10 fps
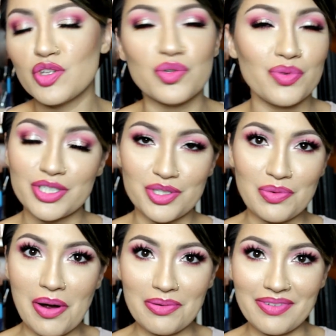do what
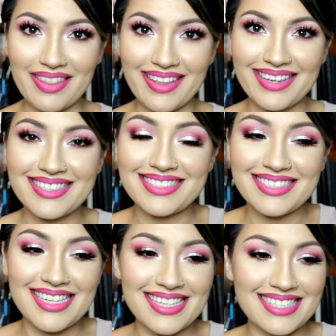you want with
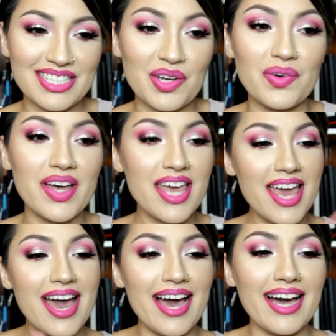it. So
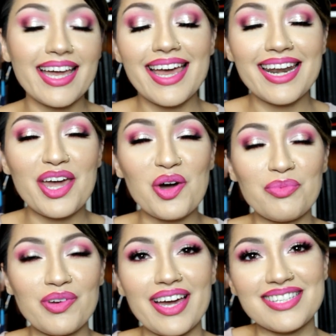again, I
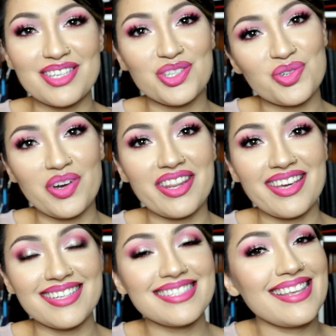hope you guys enjoyed
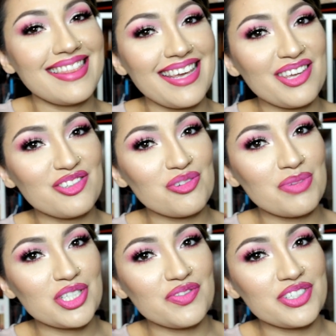this. Thank you so
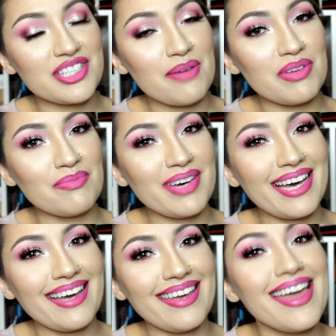much for stopping
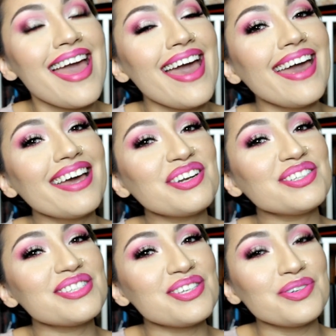by, and
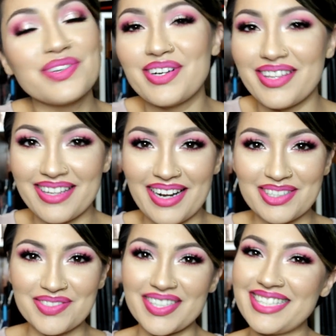I'll see you all in the
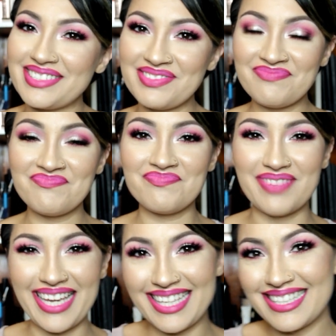next one.
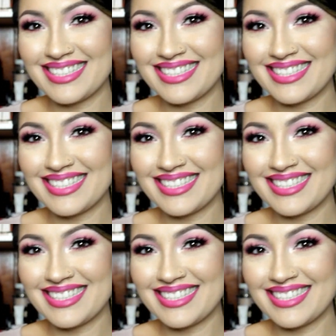Bye.